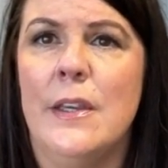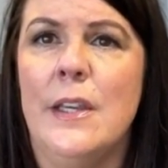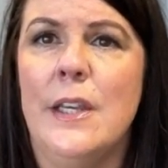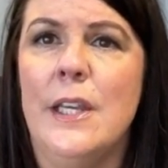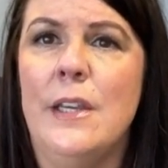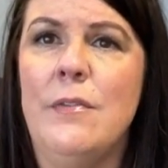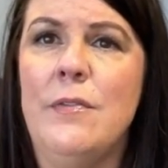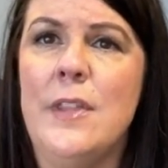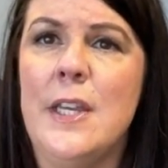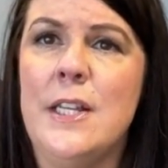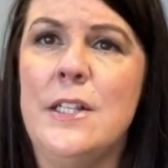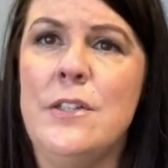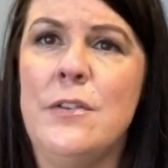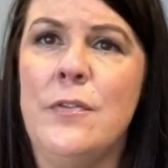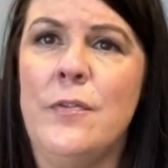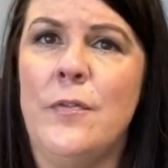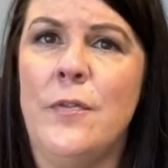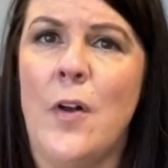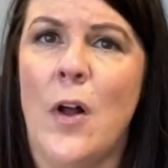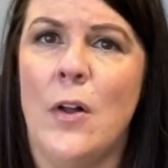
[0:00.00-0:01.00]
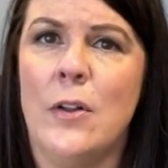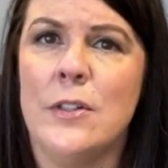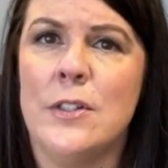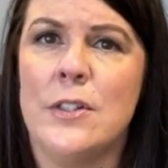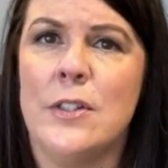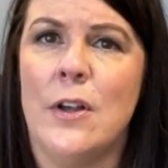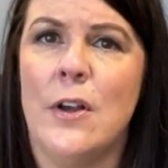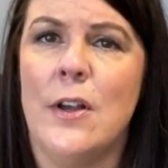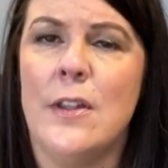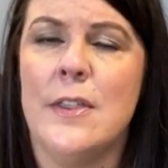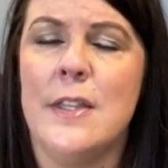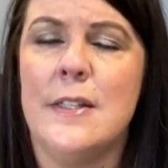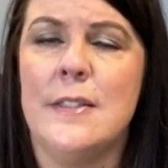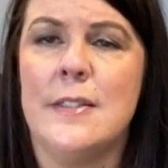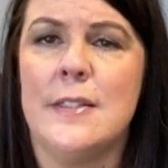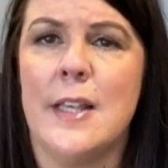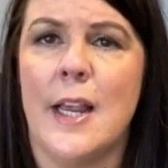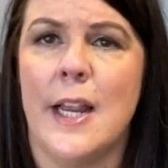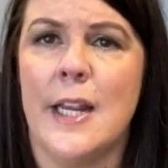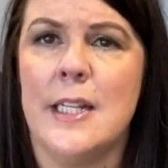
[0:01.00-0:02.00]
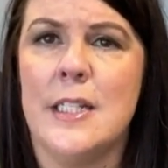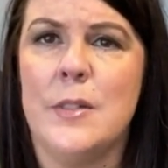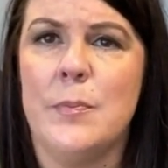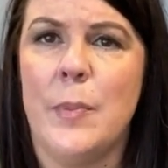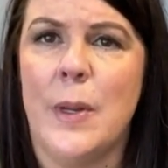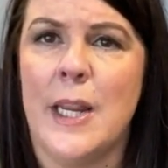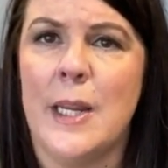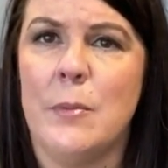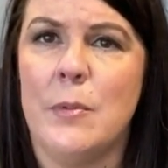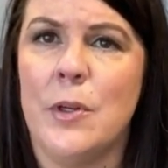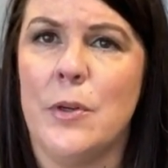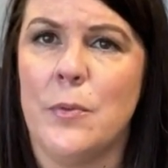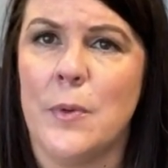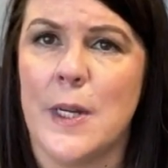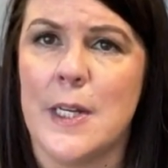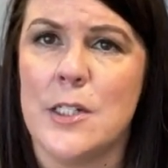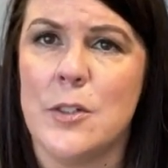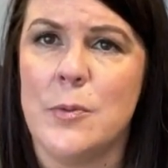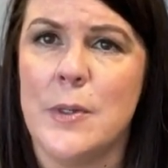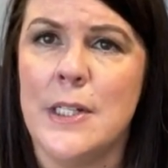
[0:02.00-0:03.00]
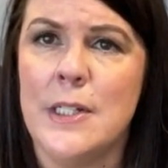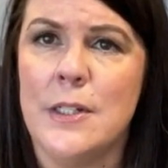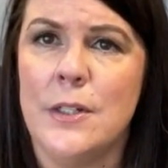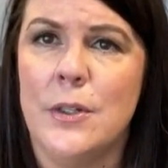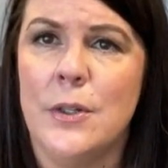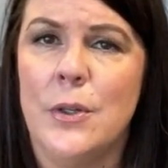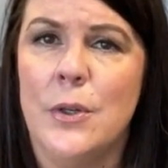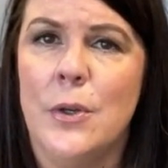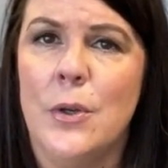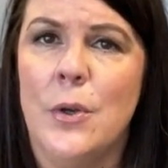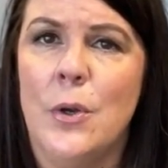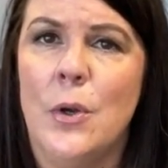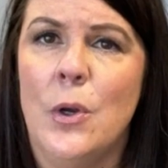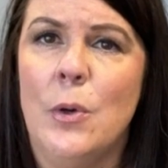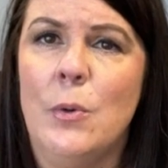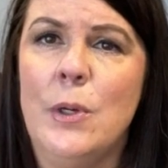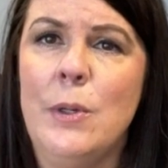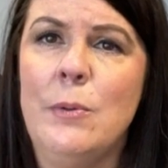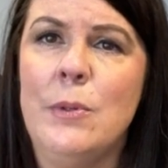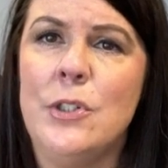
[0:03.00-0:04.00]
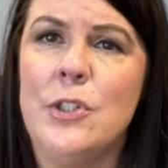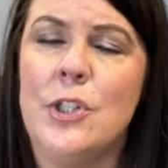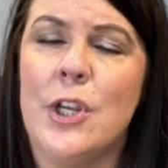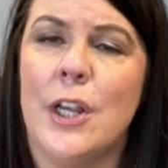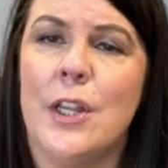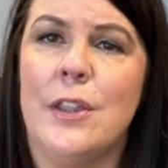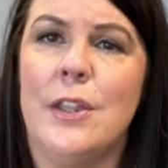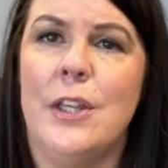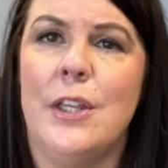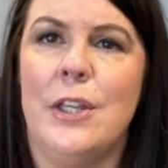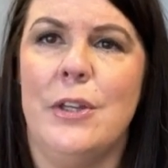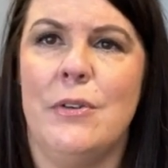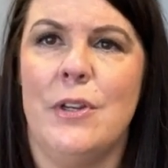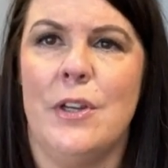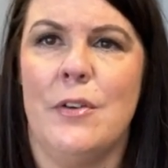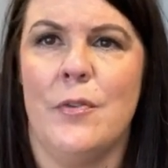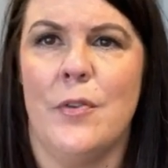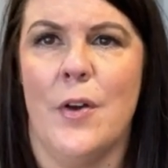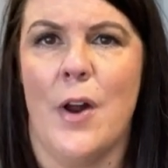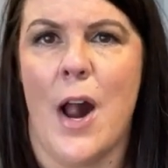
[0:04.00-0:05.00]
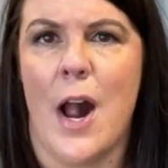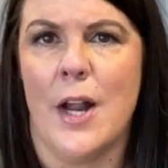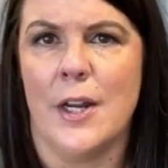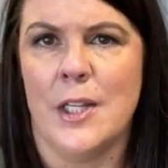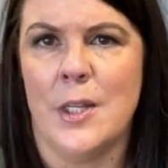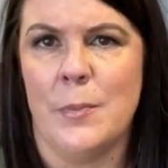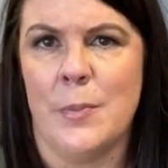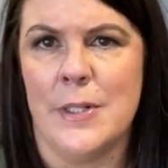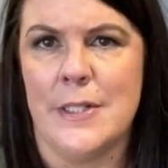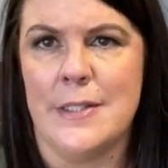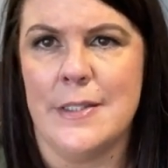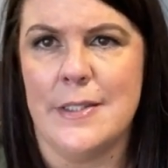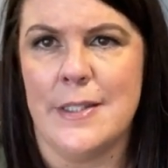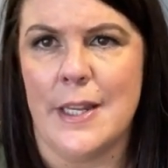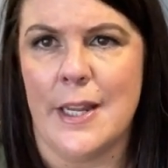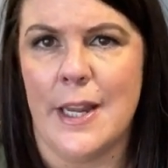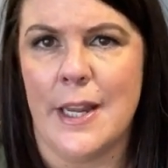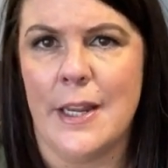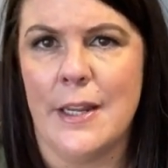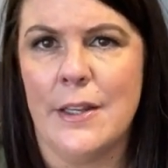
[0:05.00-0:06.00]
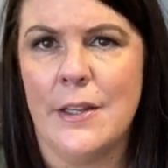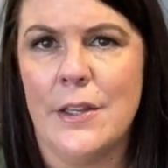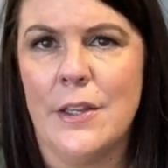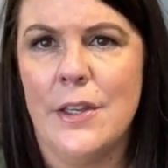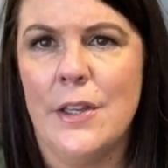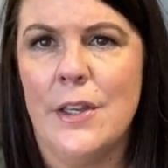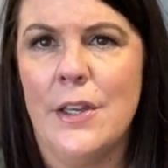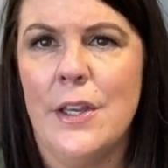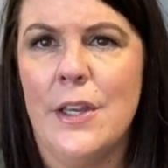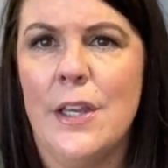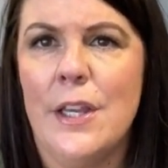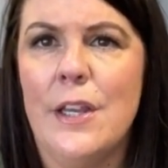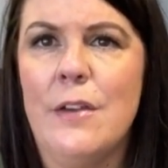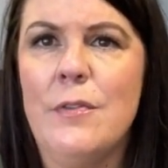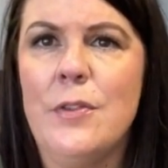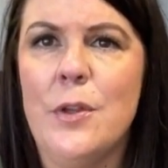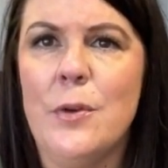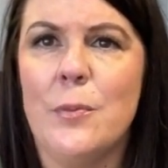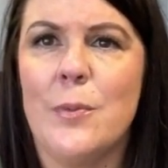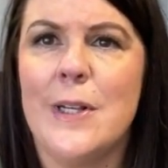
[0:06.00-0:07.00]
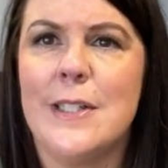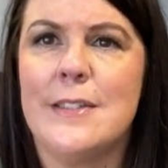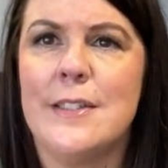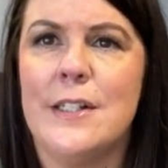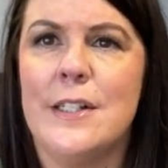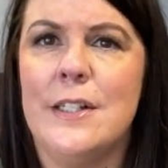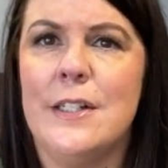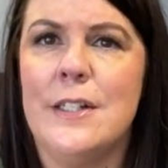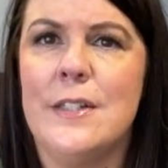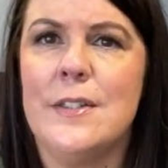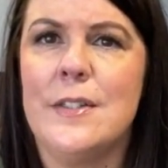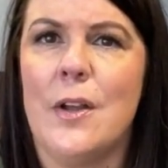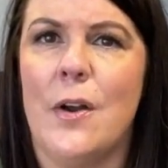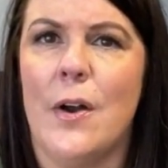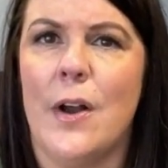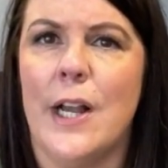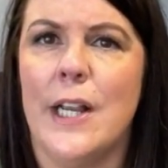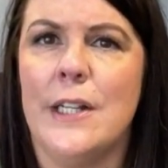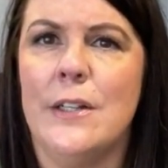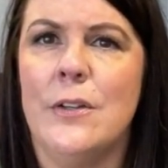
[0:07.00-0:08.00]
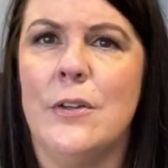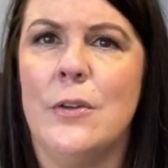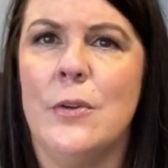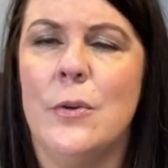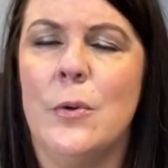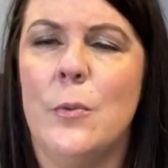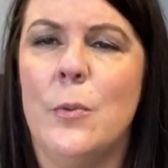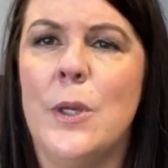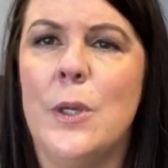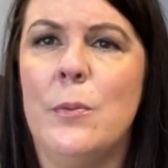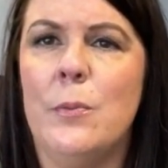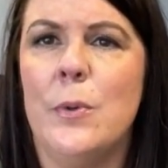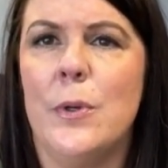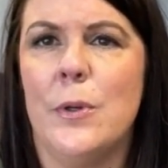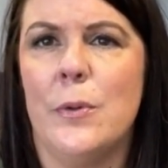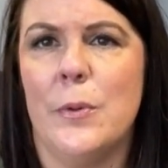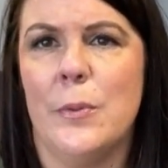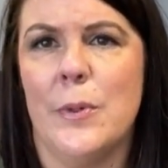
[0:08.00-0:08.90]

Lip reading: If they default on the signed payment arrangement, we will check the unit for occupancy. If the resident is gone, we will